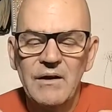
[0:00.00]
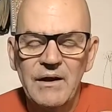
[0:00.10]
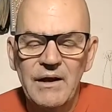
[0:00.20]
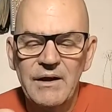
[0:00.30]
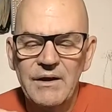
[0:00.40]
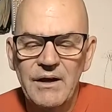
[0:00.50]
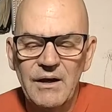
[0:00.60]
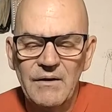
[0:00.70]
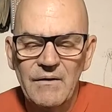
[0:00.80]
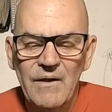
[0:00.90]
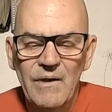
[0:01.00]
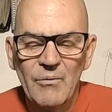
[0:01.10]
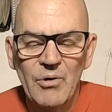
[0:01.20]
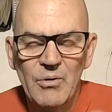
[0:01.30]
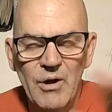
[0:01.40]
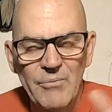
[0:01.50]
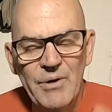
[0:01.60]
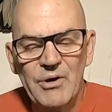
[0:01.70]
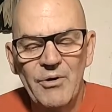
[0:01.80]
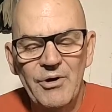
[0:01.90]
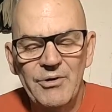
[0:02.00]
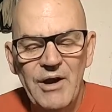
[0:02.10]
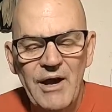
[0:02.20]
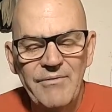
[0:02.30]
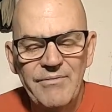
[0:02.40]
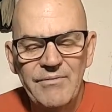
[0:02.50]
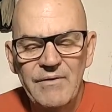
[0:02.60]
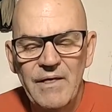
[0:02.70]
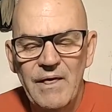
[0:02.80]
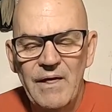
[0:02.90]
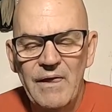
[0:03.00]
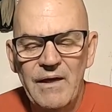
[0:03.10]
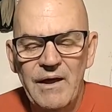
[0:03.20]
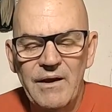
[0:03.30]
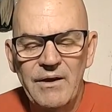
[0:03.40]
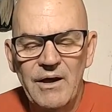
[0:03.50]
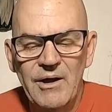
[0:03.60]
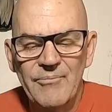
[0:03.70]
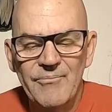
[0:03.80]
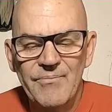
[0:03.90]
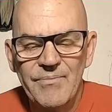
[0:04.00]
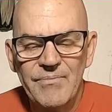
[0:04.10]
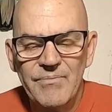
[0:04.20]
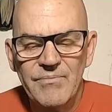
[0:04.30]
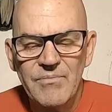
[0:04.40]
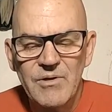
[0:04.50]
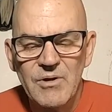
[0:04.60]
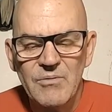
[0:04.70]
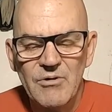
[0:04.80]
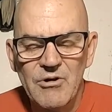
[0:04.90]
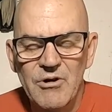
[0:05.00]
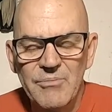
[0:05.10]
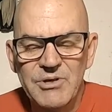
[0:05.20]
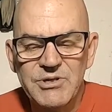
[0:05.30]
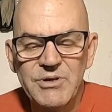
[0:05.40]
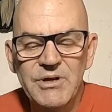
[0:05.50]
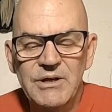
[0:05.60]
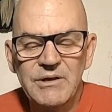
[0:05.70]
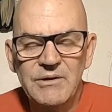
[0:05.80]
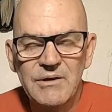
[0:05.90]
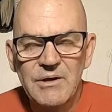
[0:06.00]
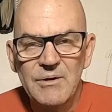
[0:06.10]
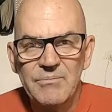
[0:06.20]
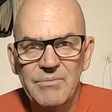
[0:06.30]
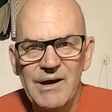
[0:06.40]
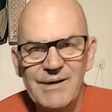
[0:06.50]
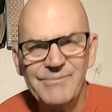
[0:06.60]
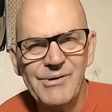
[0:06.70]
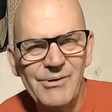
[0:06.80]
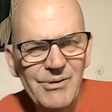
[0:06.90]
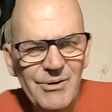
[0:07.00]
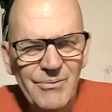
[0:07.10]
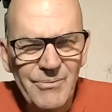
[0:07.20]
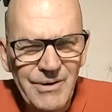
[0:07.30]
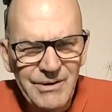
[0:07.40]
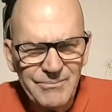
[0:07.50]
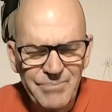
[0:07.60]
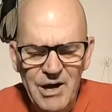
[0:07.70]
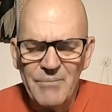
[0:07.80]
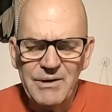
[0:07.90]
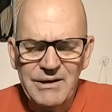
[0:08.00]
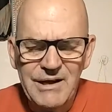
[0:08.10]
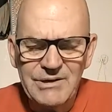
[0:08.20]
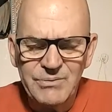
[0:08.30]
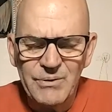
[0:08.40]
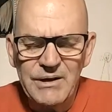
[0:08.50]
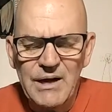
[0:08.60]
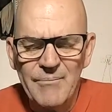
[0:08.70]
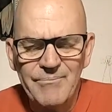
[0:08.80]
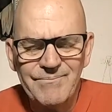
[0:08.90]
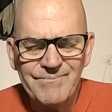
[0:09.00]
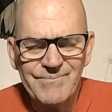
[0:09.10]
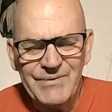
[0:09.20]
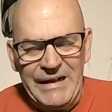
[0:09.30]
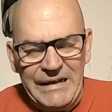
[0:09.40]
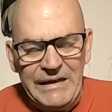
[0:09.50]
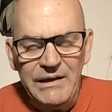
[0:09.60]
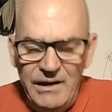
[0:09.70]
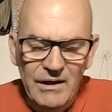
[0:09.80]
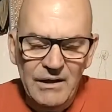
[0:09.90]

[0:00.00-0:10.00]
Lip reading: and we'll go out with my chronograph, and we're going to be shooting. I don't know when. Probably next week. I'm thinking